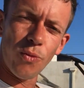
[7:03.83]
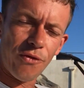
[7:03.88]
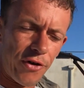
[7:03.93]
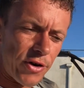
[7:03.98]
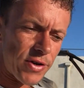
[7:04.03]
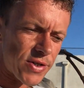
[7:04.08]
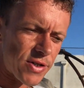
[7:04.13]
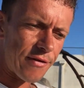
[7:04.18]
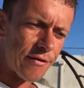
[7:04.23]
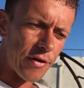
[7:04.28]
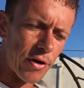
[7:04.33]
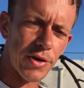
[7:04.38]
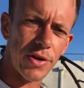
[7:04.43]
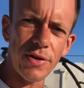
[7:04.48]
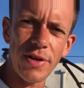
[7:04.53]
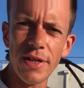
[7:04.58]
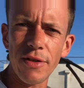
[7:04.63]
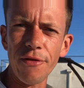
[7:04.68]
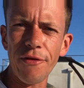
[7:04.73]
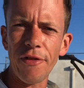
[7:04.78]
First of all, you
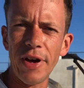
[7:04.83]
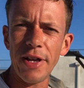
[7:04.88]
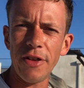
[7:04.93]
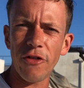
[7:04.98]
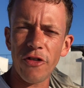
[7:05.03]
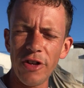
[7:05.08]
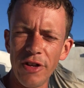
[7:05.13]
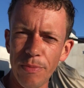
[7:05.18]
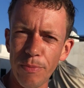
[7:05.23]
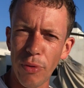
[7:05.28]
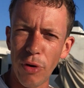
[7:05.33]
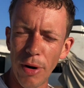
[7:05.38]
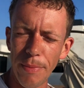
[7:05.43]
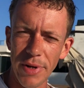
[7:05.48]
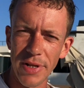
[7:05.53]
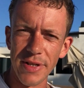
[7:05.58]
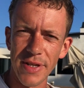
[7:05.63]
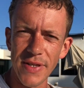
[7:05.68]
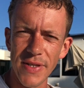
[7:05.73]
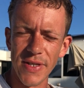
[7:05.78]
need to find cheap
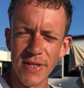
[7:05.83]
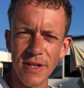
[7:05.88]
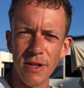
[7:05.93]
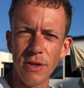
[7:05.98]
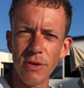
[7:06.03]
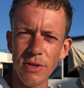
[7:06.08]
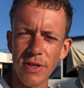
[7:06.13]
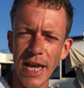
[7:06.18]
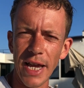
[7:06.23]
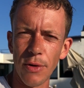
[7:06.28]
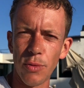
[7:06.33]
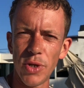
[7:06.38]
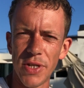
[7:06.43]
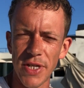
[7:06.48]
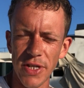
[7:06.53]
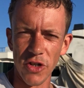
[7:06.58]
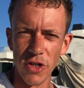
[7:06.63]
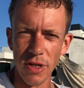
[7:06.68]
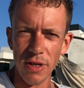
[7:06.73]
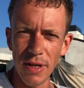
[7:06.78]
properties and a good
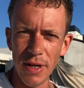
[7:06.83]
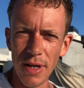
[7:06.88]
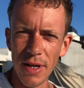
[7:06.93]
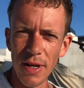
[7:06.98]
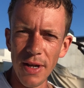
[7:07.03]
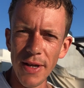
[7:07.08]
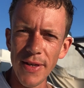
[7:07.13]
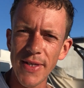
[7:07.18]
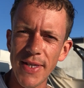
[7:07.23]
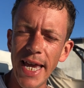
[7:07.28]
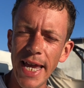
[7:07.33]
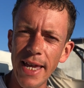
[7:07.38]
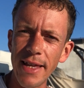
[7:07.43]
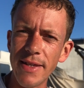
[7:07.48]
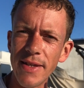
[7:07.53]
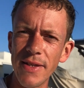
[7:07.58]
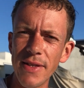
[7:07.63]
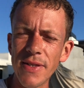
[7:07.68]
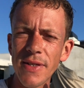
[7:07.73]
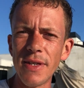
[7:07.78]
acquisition. Second
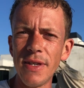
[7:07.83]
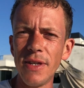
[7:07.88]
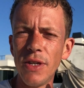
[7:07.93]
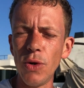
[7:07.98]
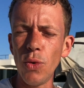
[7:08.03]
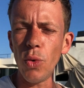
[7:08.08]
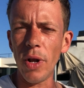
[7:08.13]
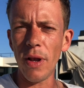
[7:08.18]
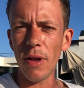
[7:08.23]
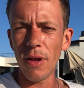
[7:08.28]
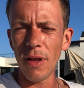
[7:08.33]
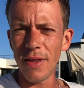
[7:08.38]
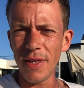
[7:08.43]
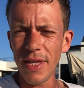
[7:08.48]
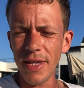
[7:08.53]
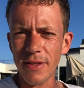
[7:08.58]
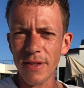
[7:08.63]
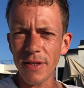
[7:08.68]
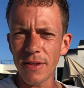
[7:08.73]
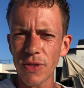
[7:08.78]
is you will
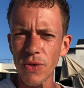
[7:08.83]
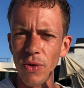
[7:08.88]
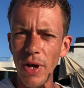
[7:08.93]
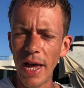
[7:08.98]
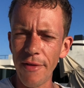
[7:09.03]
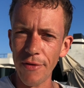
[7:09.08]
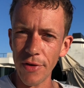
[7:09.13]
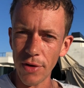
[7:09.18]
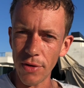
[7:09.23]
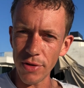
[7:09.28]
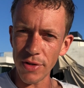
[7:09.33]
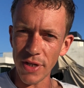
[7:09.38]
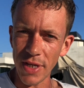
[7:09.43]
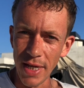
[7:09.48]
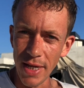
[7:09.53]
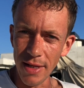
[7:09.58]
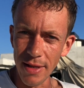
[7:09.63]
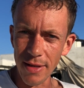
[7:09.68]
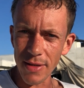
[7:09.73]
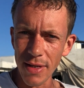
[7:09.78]
need to have a good
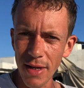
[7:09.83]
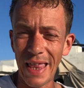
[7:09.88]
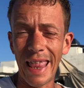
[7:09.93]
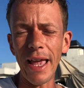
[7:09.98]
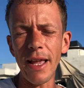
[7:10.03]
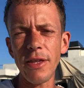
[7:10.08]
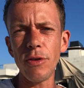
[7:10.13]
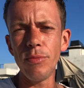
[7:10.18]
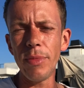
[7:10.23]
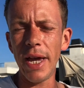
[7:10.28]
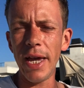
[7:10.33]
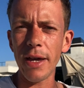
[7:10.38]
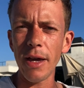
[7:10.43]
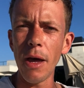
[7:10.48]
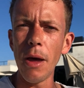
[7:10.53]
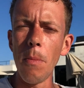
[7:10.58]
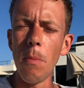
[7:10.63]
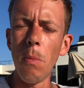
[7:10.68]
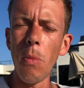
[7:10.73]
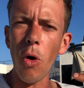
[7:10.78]
yield that you make
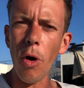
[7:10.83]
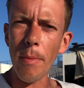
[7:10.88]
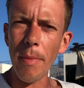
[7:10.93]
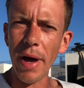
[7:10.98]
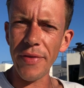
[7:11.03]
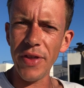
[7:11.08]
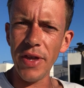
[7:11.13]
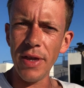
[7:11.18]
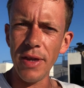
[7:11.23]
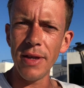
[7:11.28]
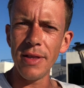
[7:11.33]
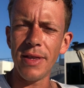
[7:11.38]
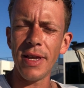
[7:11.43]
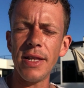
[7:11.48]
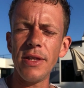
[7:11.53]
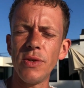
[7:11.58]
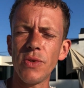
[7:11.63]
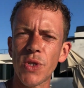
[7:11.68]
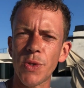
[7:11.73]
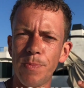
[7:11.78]
more money than
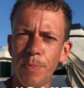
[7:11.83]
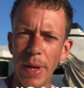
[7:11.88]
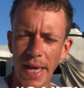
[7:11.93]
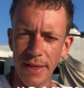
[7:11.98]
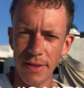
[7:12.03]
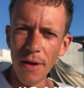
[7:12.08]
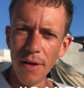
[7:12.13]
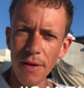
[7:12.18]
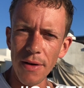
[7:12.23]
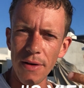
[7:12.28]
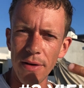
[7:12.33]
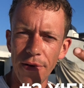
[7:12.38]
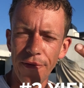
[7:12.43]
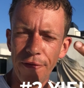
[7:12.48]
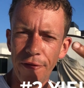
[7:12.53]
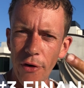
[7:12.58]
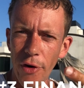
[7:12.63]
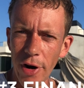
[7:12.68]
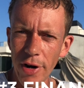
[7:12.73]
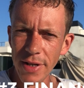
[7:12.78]
you spend. The
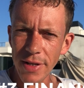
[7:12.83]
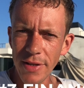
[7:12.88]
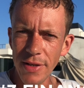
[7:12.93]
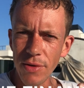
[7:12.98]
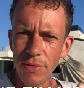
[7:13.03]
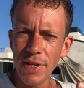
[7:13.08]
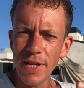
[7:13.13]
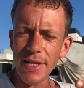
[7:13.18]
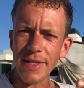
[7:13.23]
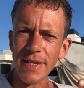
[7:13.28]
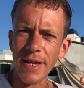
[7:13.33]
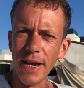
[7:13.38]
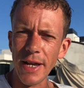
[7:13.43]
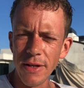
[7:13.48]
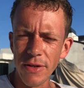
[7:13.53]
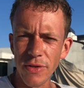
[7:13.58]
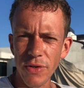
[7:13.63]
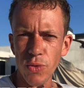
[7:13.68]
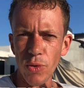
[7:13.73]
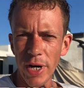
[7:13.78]
third, you need 10
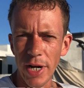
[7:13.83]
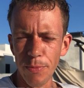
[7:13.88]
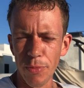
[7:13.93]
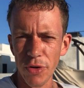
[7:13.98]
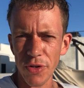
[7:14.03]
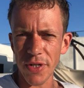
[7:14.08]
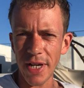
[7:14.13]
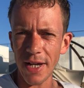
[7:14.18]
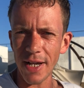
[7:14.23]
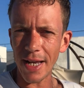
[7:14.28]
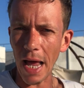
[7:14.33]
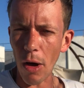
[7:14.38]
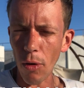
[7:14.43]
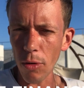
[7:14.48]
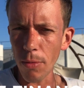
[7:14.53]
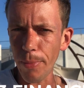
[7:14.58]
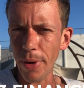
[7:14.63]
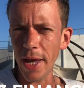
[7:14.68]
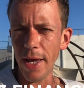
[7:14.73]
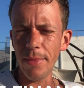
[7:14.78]
to 20%
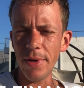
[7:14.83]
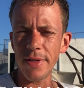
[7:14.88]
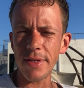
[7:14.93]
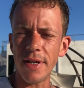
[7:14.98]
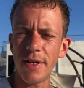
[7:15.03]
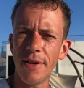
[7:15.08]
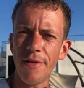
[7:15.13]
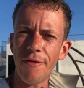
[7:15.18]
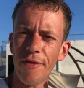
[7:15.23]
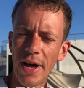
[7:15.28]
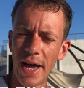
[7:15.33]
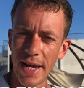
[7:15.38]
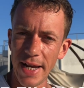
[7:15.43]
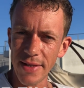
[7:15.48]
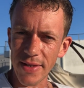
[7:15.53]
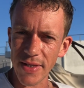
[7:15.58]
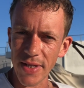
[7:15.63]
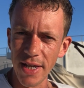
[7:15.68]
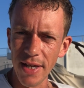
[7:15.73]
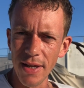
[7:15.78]
down payment in the
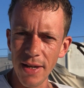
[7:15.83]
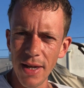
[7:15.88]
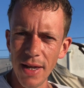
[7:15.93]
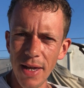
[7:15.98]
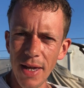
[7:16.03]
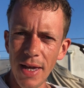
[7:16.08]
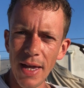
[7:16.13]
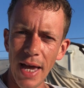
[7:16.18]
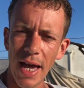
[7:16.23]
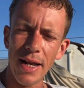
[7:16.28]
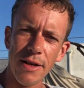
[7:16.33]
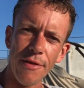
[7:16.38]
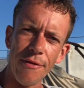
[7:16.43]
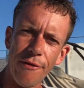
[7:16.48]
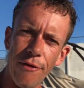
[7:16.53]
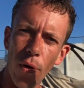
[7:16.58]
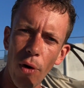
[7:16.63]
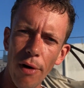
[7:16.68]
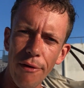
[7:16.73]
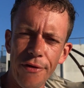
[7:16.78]
financing. And the
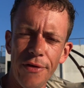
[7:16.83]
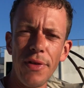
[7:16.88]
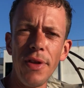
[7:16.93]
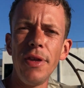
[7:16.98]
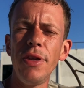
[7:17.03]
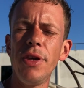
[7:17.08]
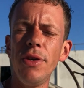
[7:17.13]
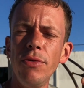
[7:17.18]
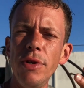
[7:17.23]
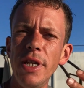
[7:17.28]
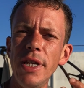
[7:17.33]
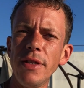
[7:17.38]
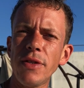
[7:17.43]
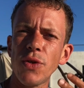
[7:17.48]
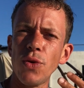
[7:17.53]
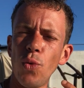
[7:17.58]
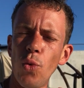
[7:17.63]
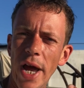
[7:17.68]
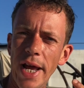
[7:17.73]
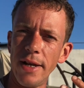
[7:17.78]
fourth, you need
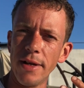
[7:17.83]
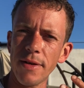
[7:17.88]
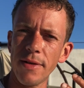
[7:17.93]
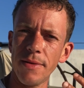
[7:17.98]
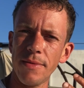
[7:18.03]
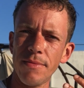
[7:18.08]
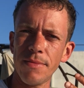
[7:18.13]
to rent.